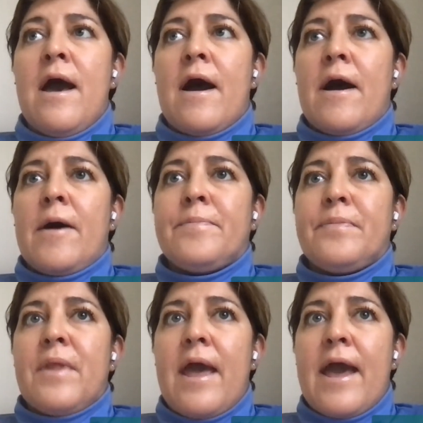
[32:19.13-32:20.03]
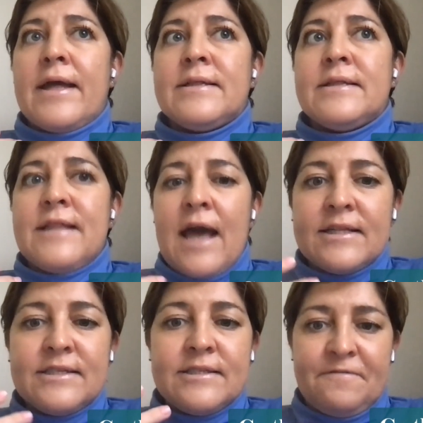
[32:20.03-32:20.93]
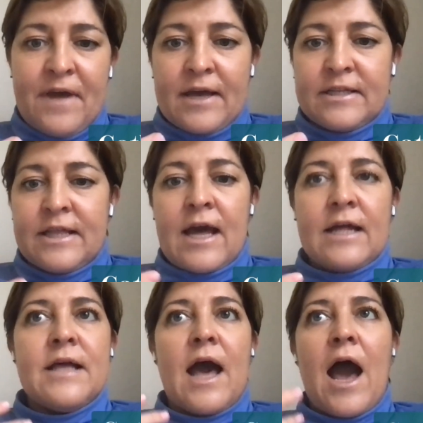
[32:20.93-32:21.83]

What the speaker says: And that's the fact that